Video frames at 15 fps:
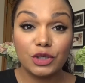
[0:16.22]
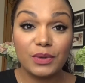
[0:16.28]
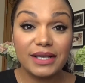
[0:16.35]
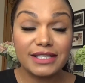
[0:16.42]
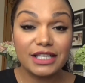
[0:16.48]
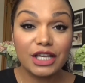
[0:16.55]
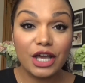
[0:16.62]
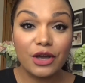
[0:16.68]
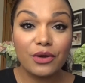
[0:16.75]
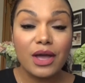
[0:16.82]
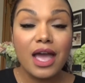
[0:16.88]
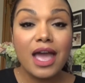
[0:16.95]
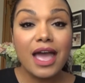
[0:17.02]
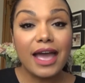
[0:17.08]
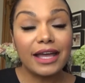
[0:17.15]
2 weeks ago
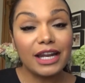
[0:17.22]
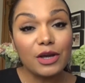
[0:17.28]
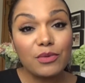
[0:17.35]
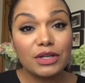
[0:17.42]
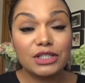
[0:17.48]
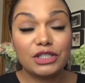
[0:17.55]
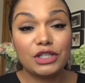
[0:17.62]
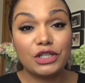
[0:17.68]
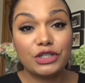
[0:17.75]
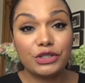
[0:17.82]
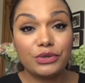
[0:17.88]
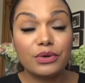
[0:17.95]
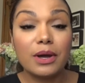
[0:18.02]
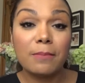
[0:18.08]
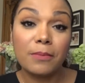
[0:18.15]
and I wanted to
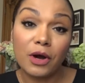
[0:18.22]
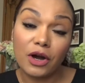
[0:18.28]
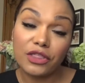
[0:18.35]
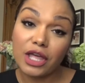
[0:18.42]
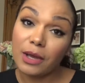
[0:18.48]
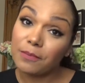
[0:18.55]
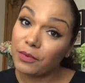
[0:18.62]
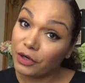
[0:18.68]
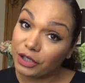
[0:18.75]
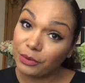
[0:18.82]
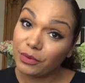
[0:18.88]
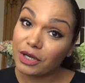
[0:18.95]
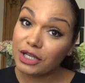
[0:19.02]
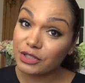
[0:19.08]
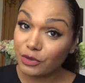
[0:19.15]
do a Bath and Body
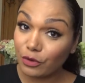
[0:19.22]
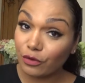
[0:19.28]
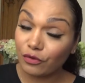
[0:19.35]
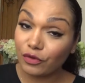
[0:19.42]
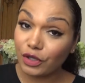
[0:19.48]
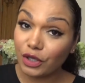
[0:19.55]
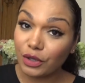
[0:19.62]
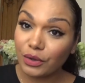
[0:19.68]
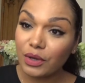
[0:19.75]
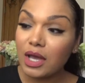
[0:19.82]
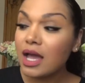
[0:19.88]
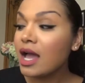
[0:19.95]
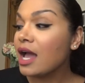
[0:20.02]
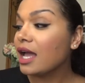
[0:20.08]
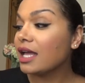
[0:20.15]
Works haul for you.
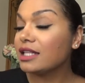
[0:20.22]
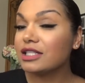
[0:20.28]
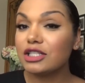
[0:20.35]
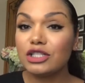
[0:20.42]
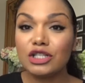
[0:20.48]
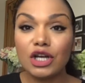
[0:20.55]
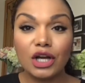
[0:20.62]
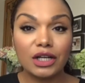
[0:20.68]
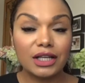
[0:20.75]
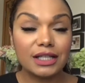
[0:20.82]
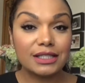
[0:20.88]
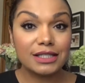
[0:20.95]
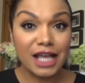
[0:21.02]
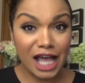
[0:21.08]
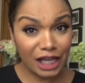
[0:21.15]
It's not a
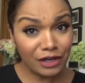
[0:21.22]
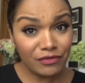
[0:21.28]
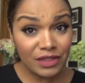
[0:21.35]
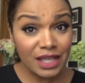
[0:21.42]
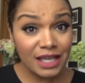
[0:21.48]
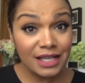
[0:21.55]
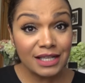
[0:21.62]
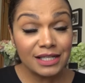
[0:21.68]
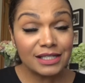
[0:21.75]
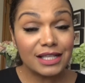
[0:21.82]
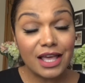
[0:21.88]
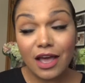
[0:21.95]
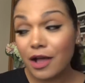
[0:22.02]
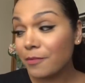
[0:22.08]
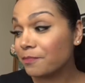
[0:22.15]
ton of things
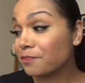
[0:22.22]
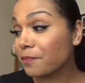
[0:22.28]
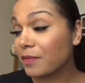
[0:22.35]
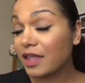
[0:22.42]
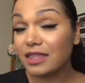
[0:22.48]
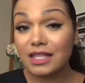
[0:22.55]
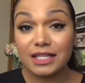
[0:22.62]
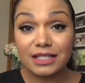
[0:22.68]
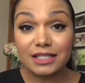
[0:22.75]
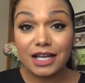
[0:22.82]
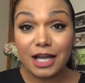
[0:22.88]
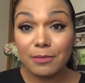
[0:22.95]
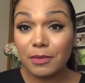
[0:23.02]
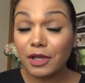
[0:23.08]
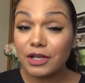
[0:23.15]
this
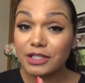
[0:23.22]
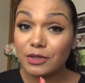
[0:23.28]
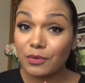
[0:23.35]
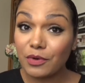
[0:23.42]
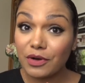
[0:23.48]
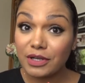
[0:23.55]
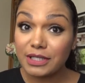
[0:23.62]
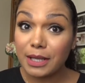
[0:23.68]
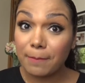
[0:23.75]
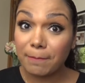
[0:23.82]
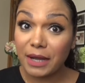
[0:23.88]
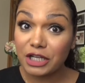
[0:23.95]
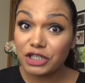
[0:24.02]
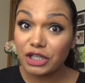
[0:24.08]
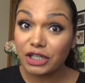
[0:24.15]
time because it was a
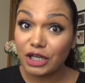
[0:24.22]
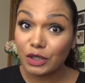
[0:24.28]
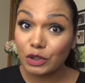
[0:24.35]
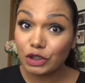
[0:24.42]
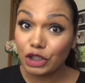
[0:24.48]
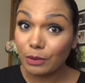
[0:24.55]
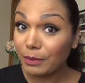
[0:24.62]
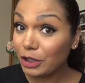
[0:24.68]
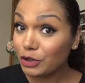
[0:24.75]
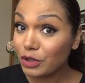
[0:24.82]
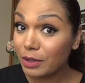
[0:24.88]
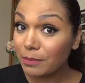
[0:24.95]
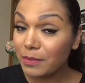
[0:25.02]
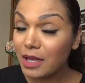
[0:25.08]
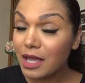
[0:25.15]
budget no shopping
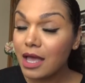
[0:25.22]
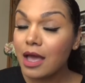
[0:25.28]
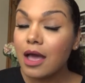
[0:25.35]
trip,